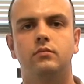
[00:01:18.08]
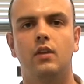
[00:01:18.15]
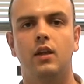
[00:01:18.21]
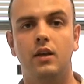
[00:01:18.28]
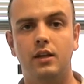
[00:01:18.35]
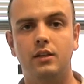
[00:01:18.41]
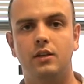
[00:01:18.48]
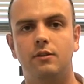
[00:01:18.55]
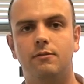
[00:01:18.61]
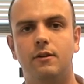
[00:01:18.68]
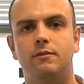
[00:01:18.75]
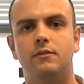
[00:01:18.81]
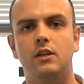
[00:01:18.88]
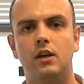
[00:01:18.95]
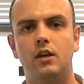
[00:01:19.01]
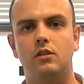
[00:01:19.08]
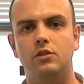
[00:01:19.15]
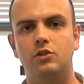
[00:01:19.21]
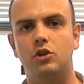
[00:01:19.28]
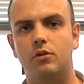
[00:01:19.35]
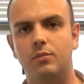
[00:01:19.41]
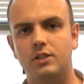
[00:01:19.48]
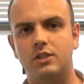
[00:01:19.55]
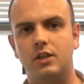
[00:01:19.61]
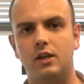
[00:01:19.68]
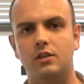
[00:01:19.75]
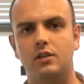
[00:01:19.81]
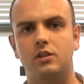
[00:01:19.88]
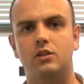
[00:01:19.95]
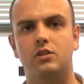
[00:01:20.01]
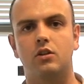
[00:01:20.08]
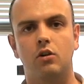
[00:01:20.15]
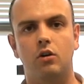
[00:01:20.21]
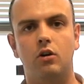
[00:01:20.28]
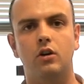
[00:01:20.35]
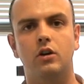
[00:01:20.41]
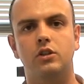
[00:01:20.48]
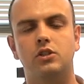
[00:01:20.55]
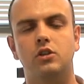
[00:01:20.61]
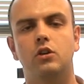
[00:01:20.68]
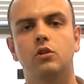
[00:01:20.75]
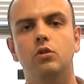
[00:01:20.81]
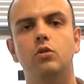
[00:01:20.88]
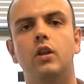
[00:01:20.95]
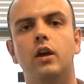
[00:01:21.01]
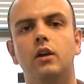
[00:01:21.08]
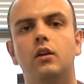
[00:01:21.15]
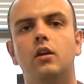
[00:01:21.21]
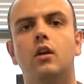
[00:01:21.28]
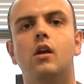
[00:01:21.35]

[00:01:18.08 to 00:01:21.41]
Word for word: In eighteen fifty-eight, the German scientist August Kekulé